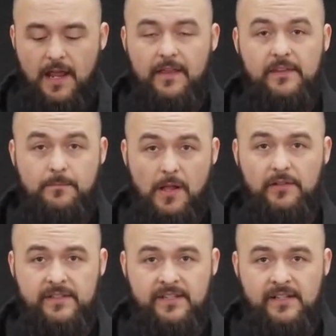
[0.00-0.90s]
and the
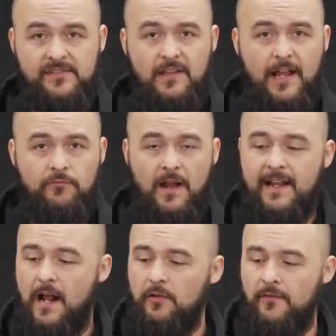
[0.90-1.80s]
belt is gonna slide
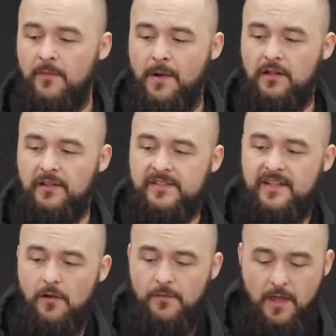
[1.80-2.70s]
right out of the buckle
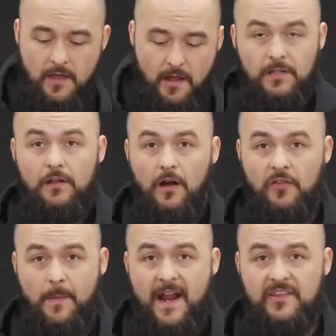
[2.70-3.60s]
itself. On
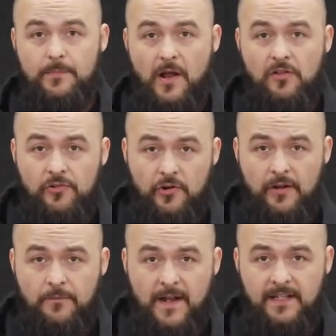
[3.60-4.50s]
the back of the buckle, you're
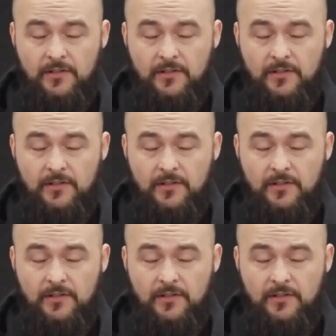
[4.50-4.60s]
gonna find a